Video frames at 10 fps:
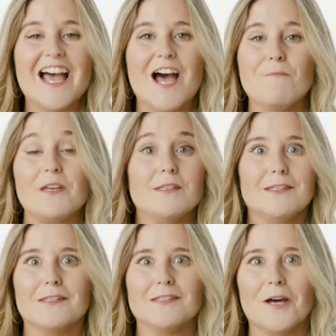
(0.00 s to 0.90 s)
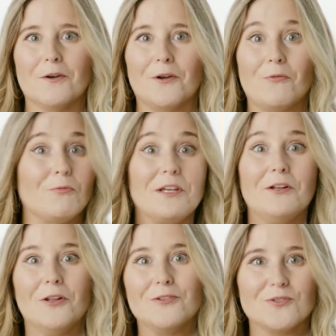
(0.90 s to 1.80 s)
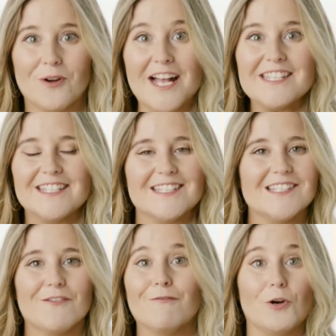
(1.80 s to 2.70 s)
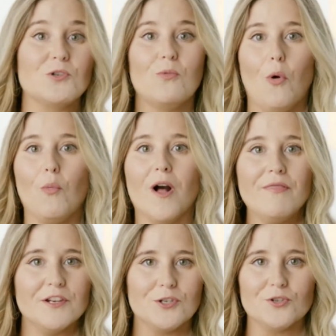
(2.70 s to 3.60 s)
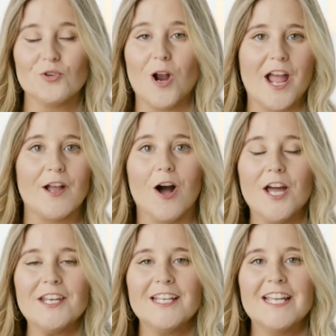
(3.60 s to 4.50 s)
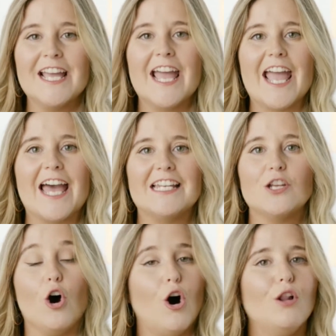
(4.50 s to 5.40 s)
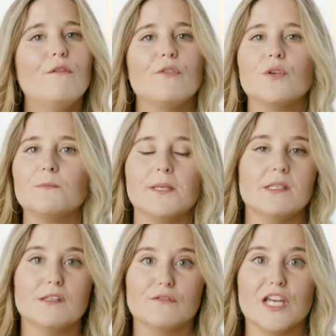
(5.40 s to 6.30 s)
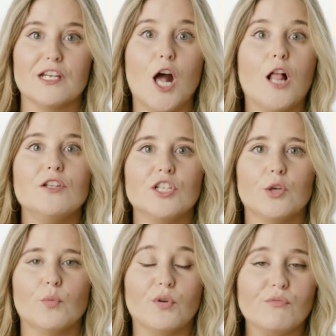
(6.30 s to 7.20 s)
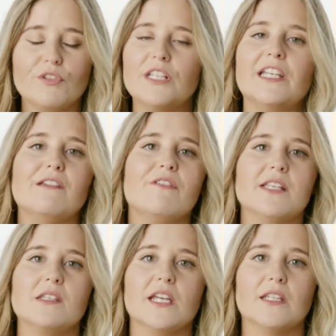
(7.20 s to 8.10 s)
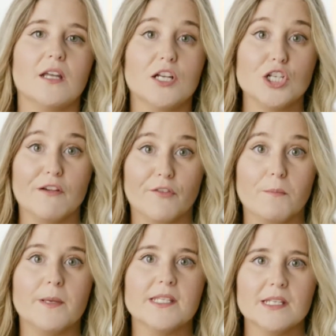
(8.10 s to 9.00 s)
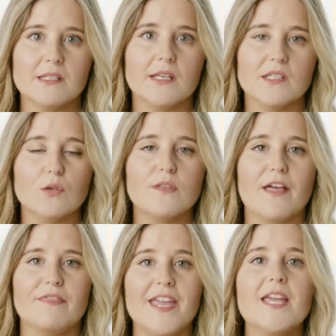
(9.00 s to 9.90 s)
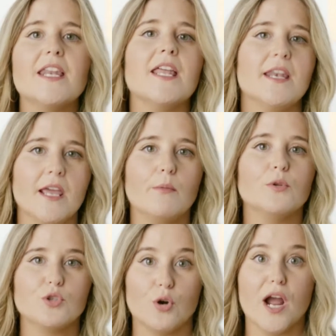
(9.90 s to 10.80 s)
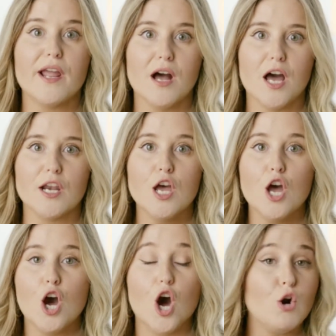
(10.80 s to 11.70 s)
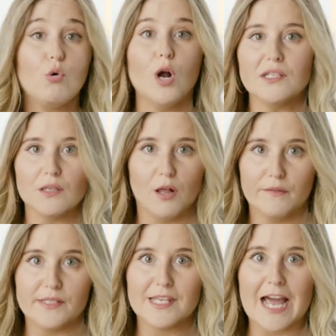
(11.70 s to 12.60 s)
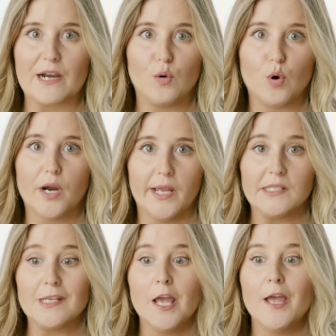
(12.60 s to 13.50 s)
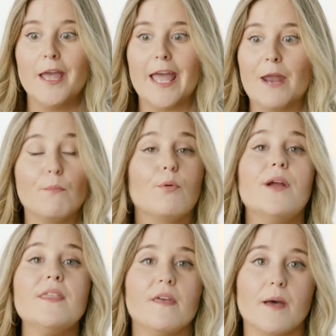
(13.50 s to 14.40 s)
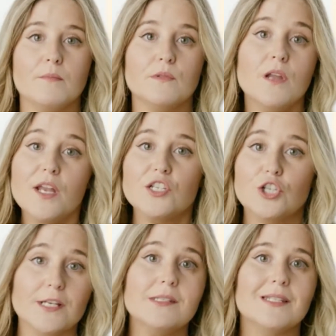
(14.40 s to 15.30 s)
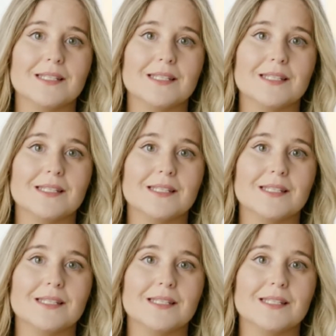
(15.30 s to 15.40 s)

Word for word: uh, because this is not a, a real dress. This is a virtual one that you're trying on. And all of those pieces of technology we're really investing in launching for businesses so that they can enable try on across all these categories and bring them not just